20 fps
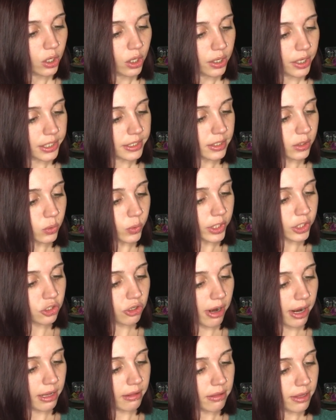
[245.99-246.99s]
It's a quick
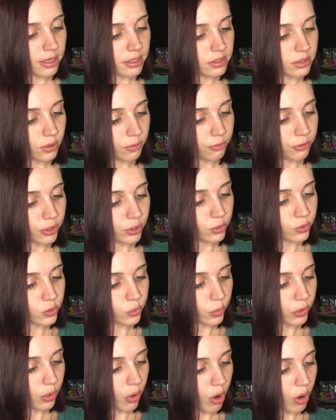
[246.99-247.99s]
drying cleanser for use
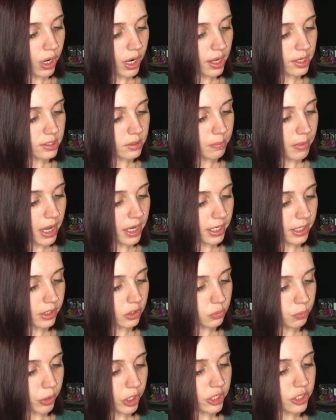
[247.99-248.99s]
with all cosmetics
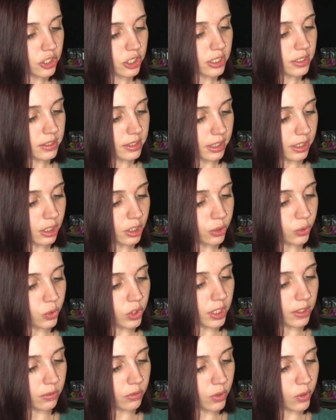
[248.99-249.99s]
brushes,
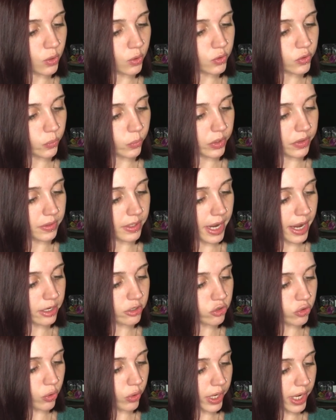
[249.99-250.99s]
including those with
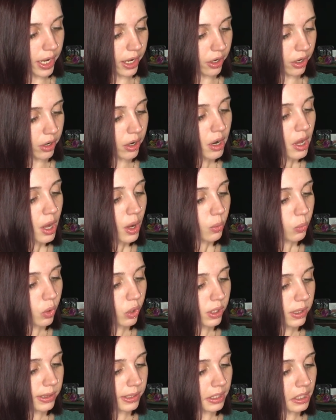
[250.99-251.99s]
natural hair. Will
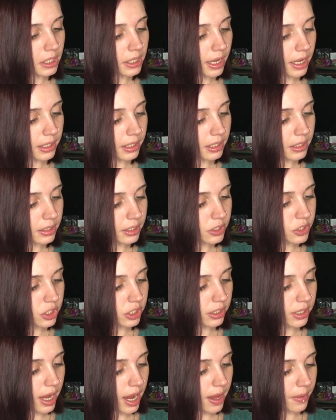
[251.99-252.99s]
clean and
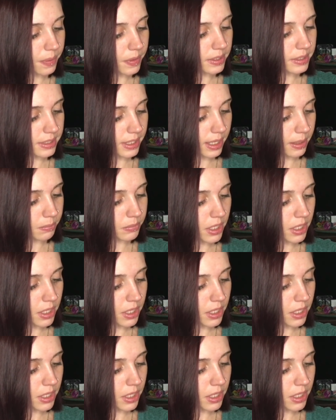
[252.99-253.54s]
condition at the same